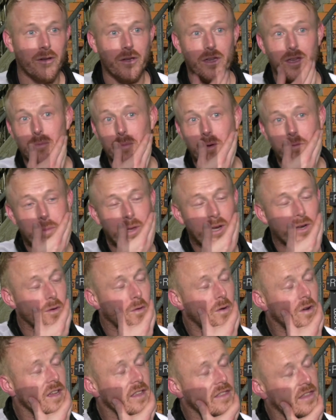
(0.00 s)
Look, we've been
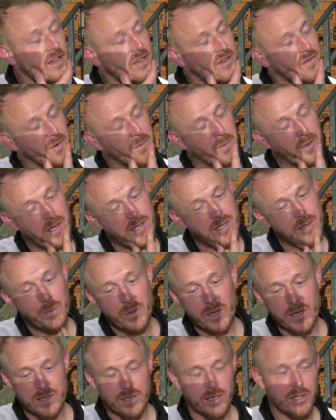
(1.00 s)
on it Dish for weeks and
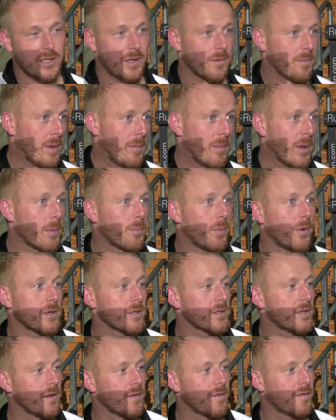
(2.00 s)
weeks just to be more
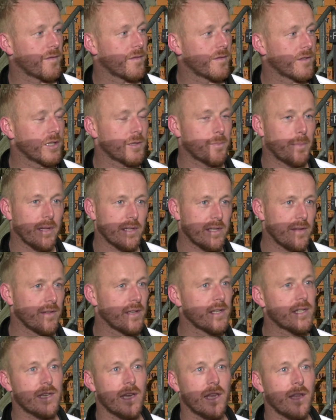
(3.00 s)
positive. Just believe in
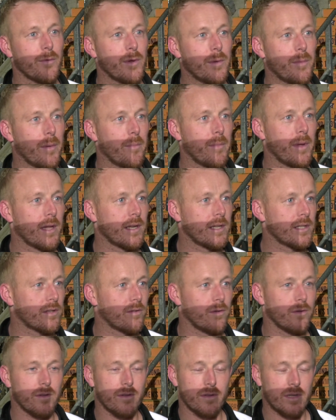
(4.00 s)
himself a wee bit more. He's
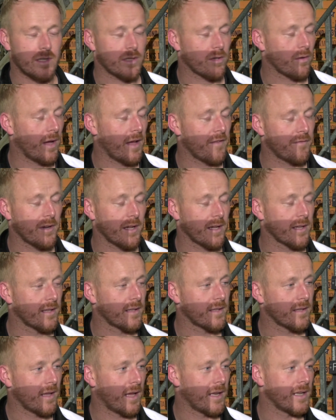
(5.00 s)
got everything
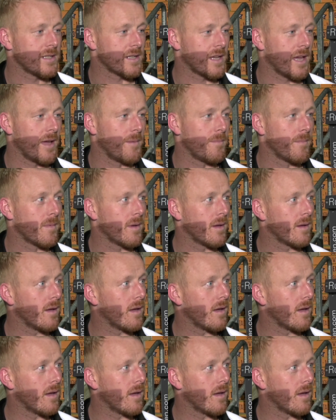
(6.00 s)
in his game.